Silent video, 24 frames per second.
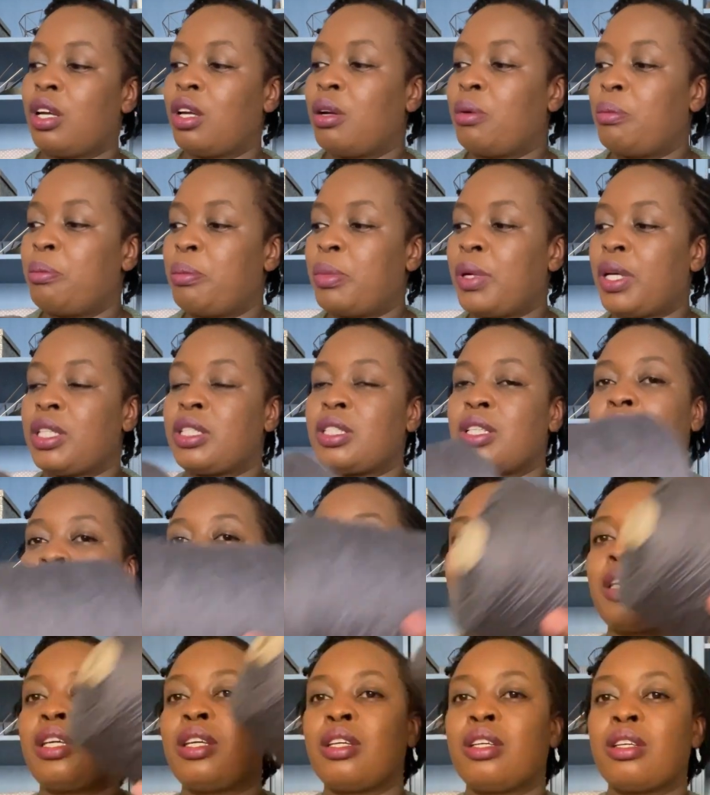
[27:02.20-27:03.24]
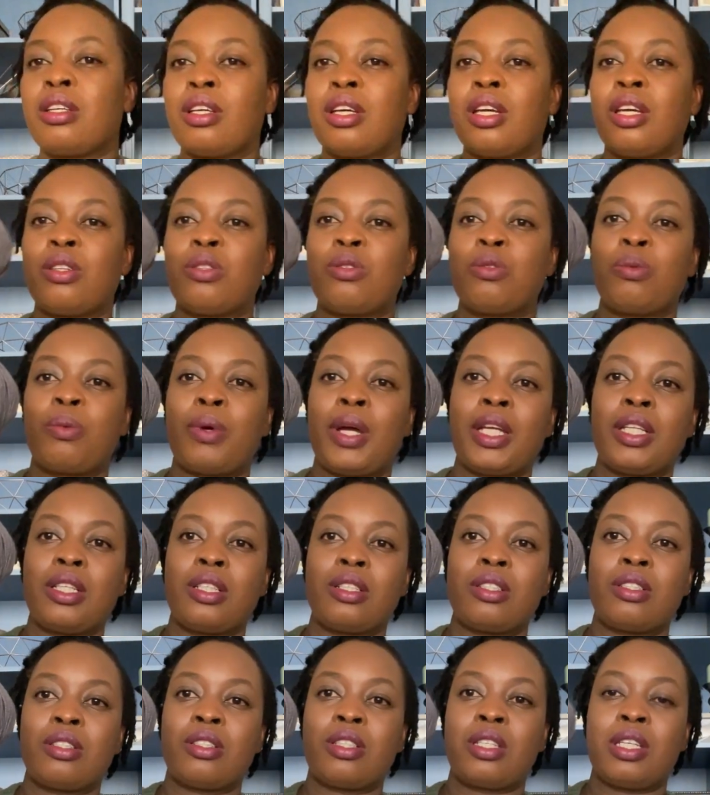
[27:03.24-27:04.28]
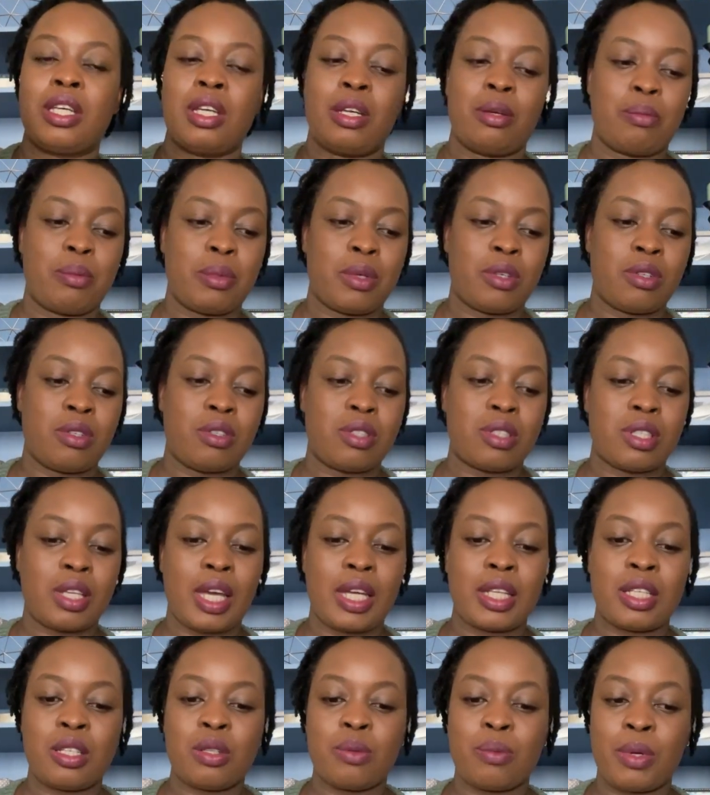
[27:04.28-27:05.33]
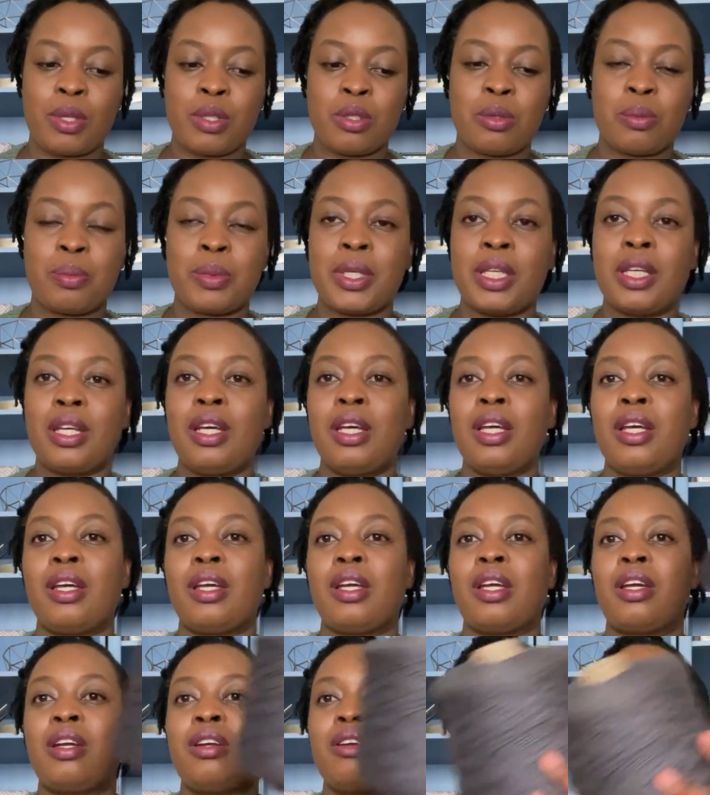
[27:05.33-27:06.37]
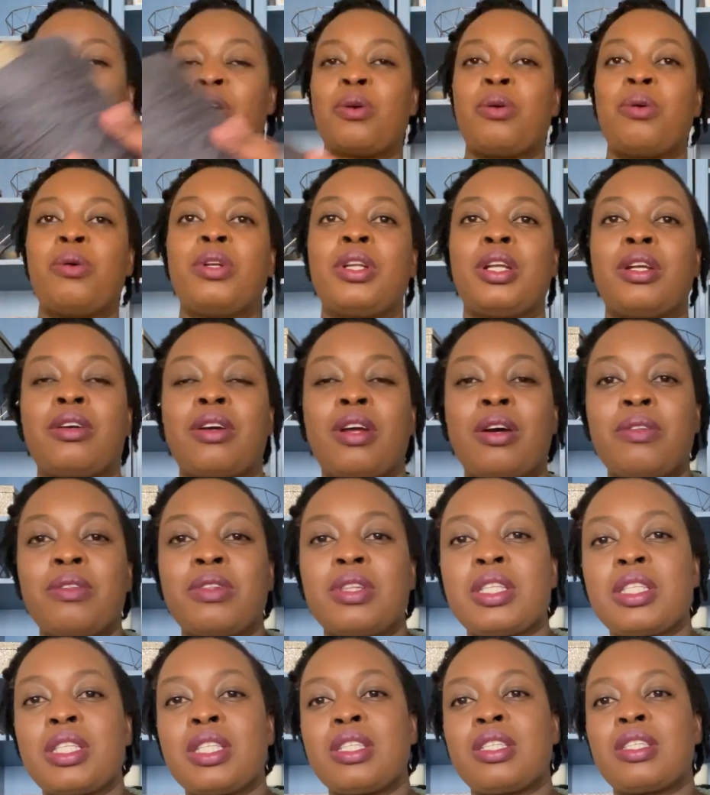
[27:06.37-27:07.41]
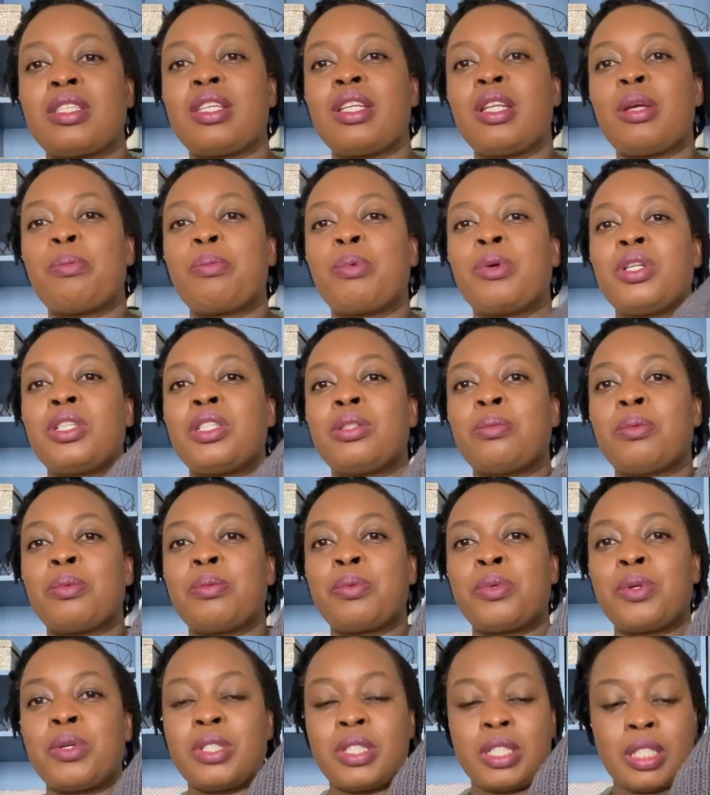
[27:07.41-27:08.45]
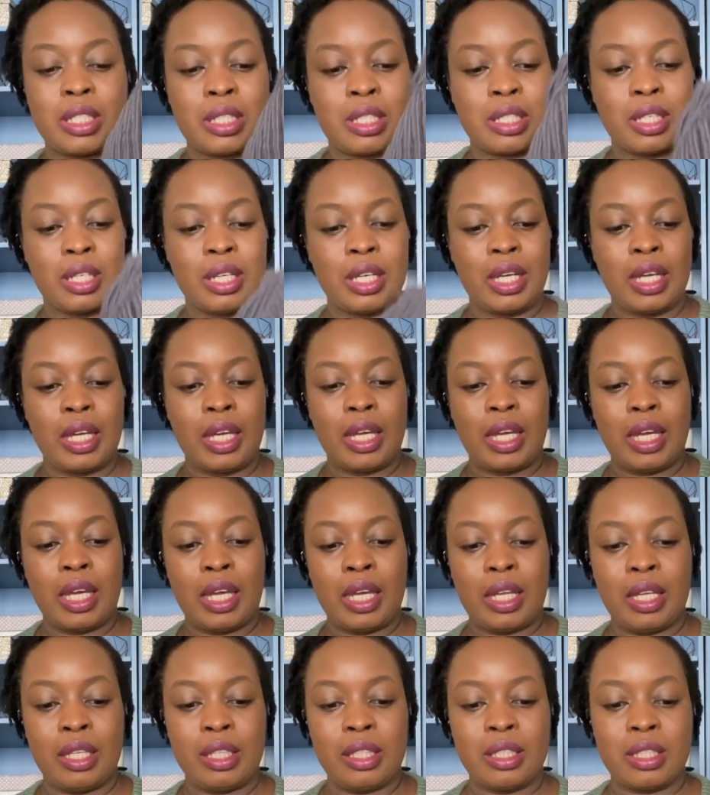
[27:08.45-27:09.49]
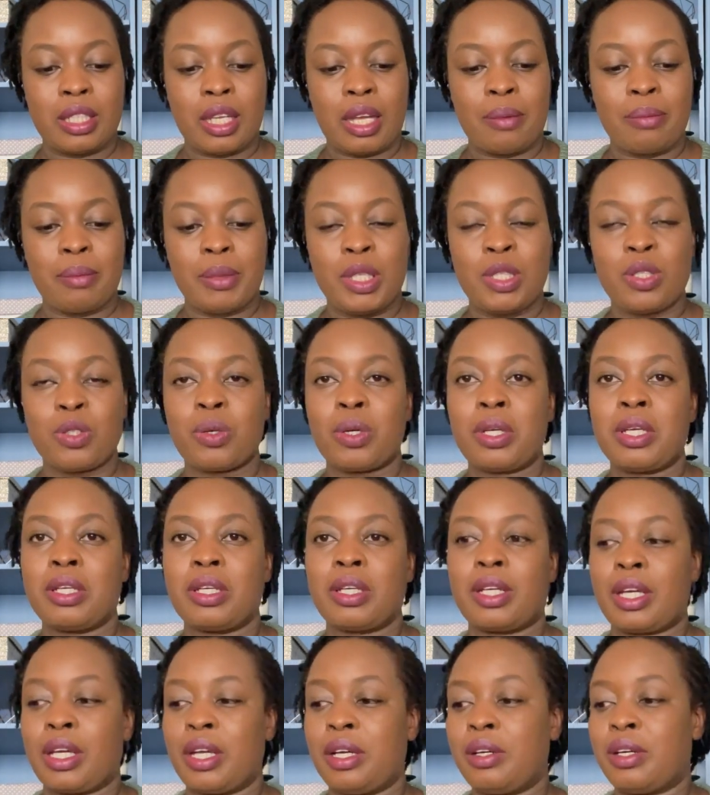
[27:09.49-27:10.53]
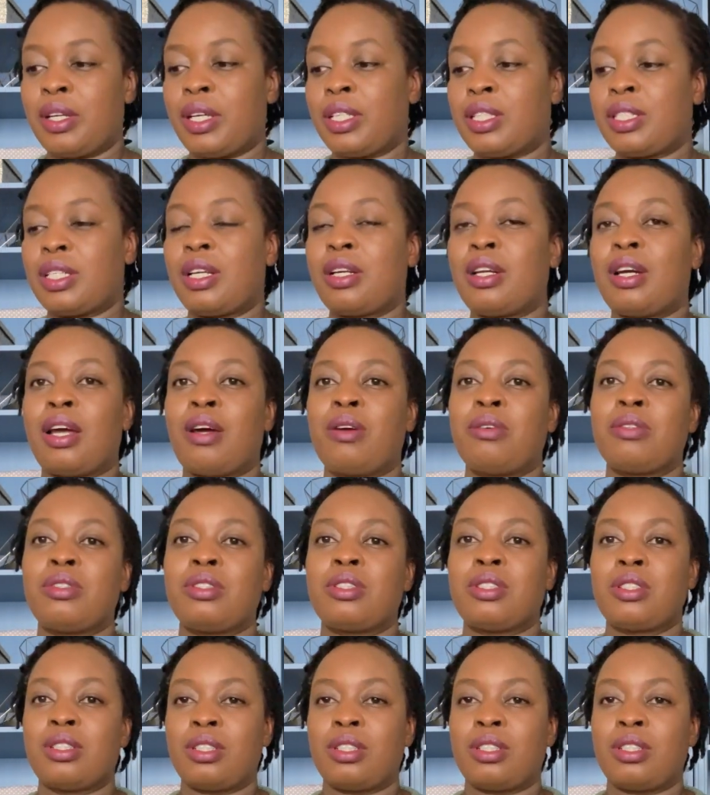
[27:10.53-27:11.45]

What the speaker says: but I had to wind it here because I didn't want to be carrying a cone around. This is still a portable project, and I'm enjoying carrying it around.